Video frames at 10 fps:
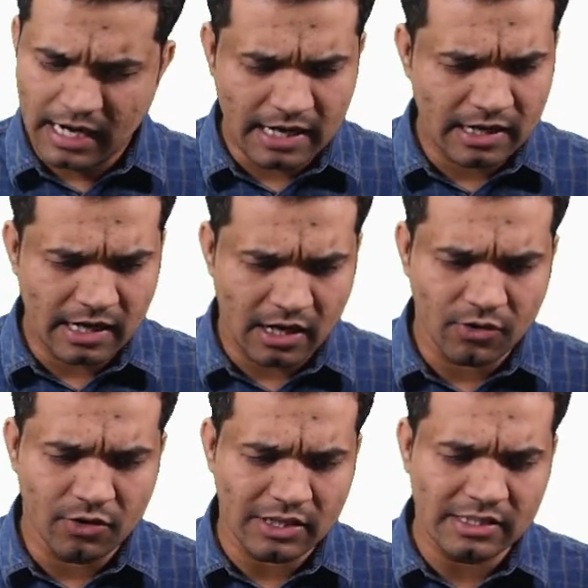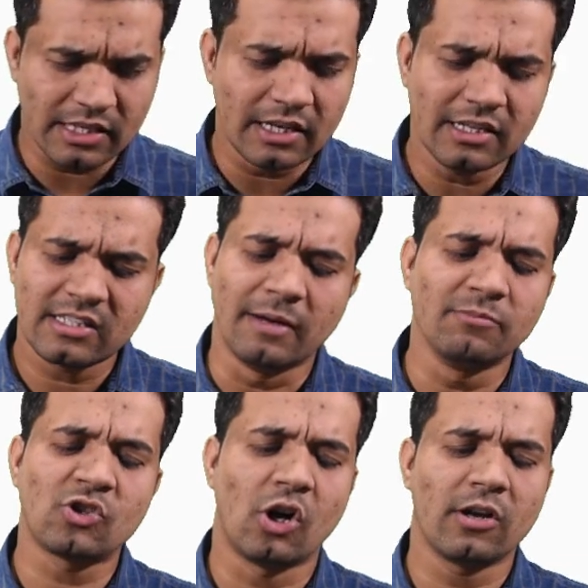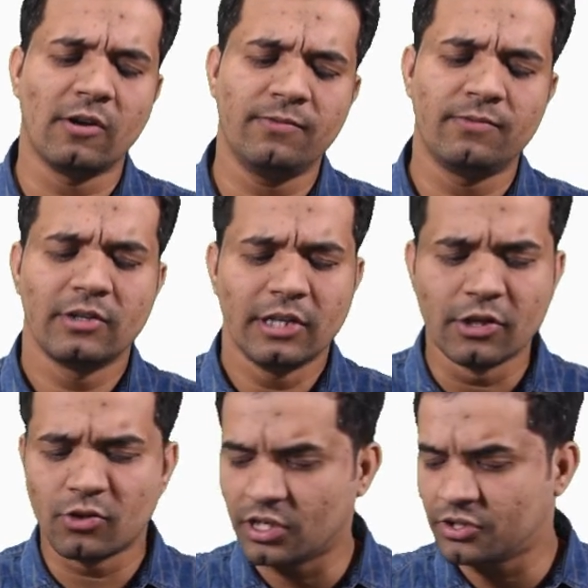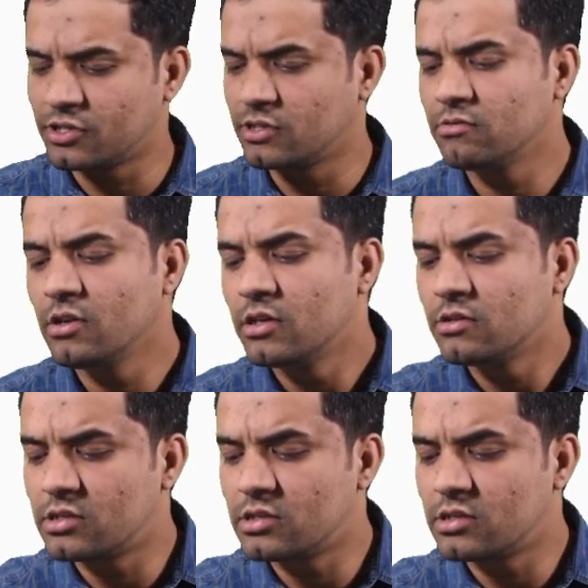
And now you can see here some sort of introduction